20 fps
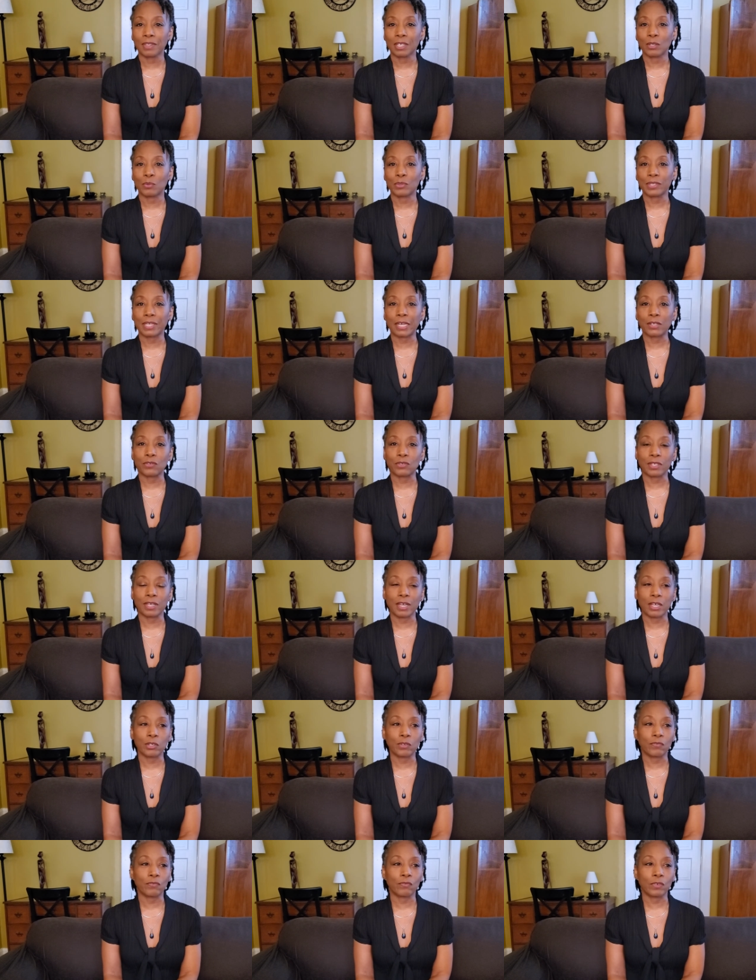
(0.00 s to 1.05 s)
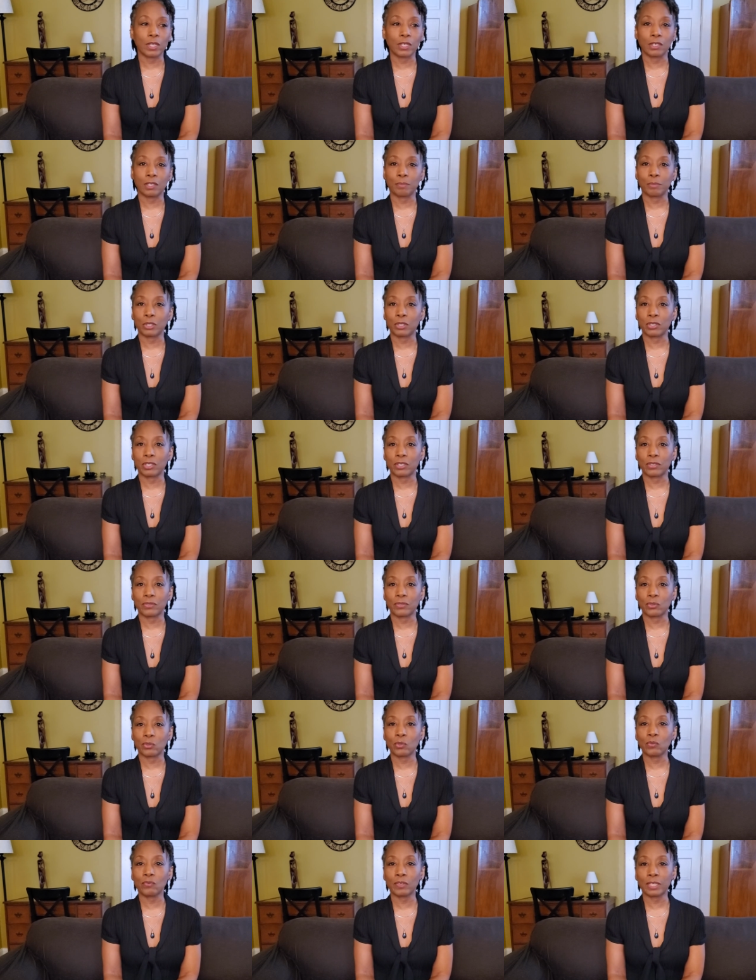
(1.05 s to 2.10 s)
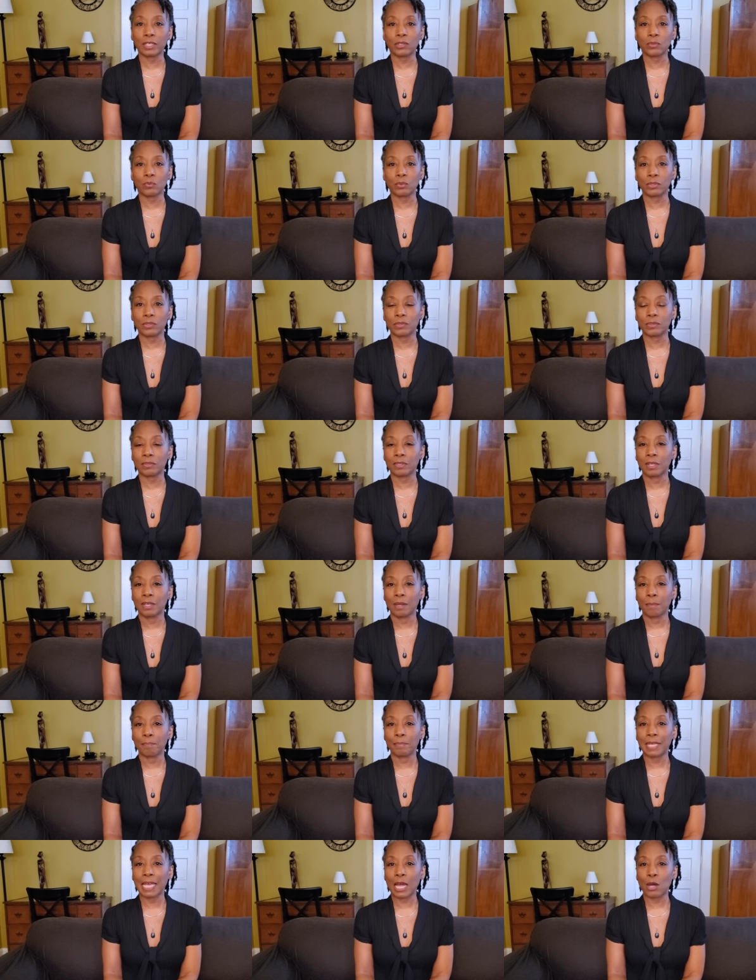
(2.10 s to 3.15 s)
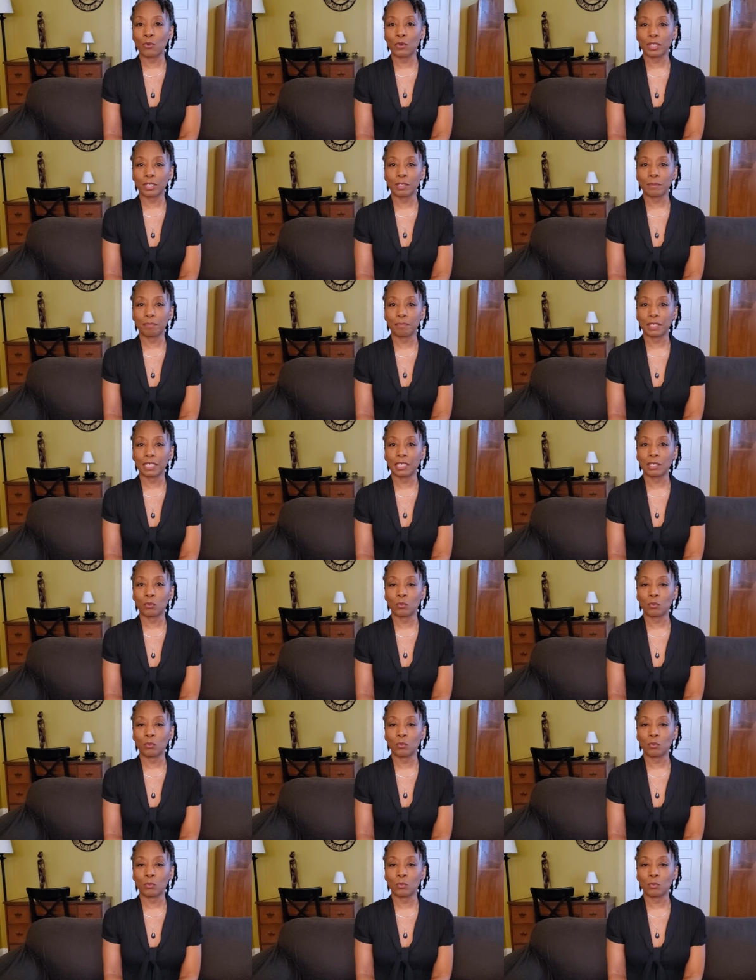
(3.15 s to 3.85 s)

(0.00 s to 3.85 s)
It was actually kind of funny because Two Face was meowing at me,